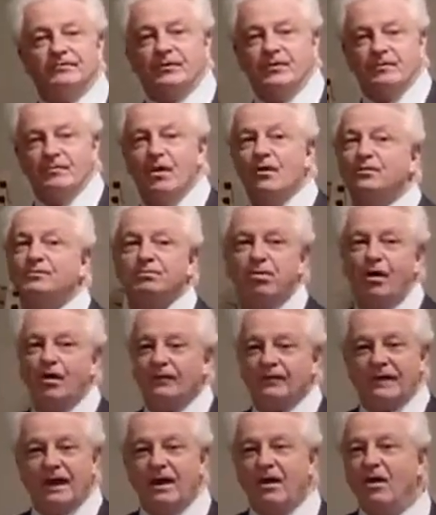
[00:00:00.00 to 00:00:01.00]
the most part,
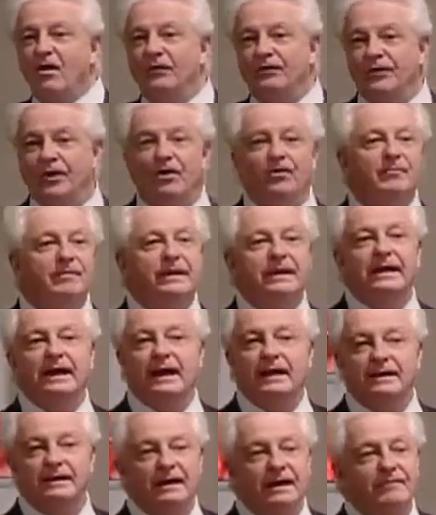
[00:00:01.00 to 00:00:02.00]
they all know me
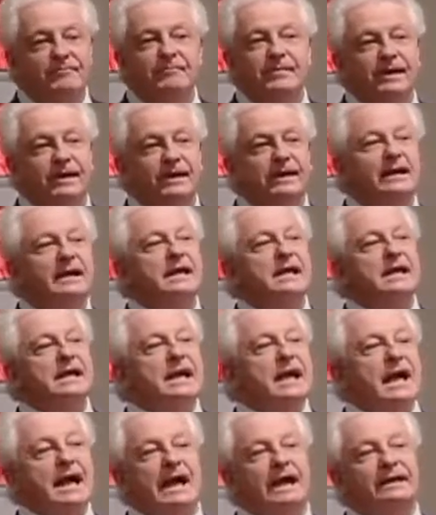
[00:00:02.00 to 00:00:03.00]
and love me.
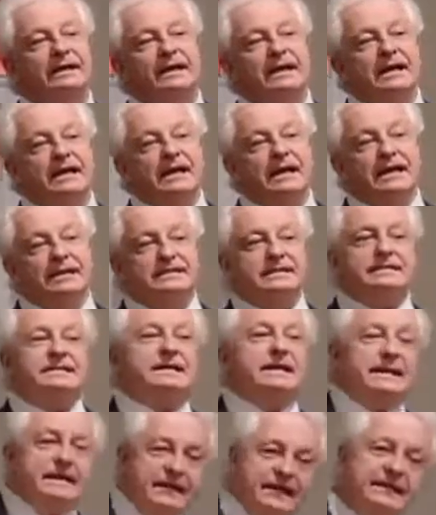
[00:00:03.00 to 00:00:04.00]
And it's the
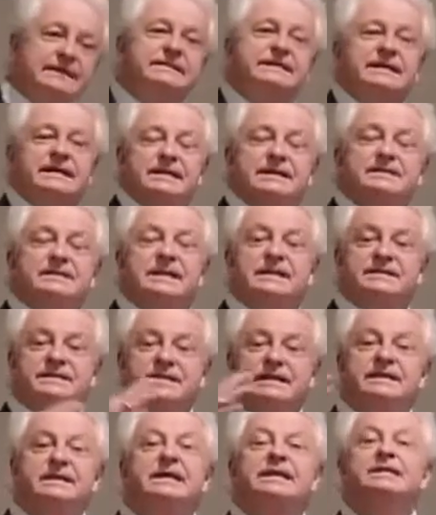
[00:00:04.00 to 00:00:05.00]
easiest is to
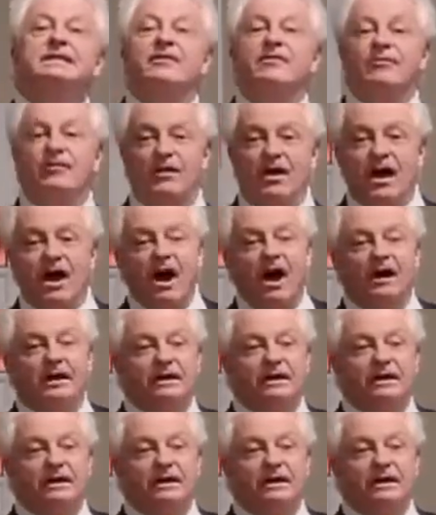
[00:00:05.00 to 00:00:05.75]
tend to the flock.